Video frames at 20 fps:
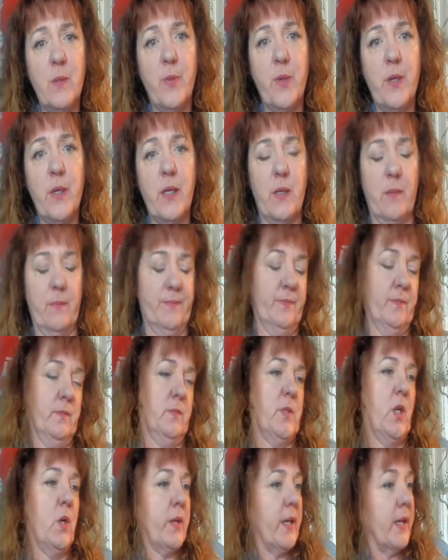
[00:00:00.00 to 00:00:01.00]
pretty.
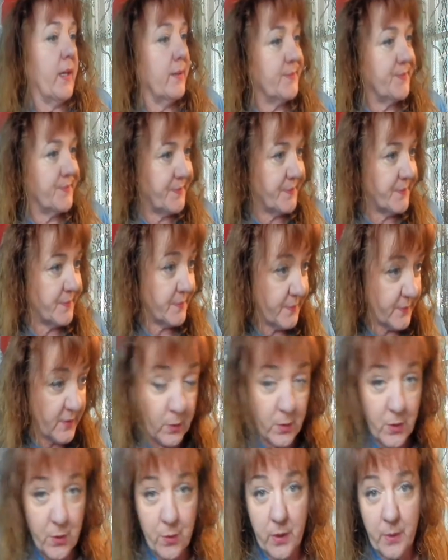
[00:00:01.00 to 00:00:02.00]
Okay,
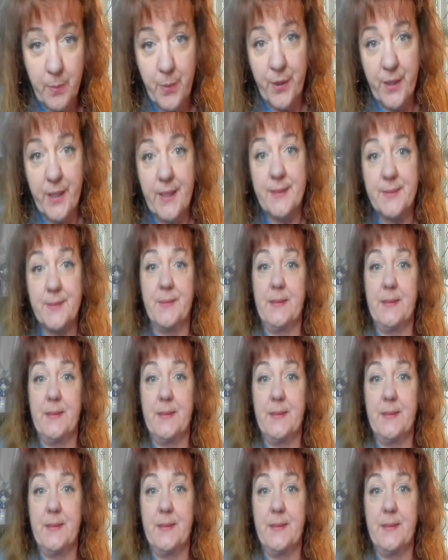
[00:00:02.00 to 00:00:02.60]
it was really pretty.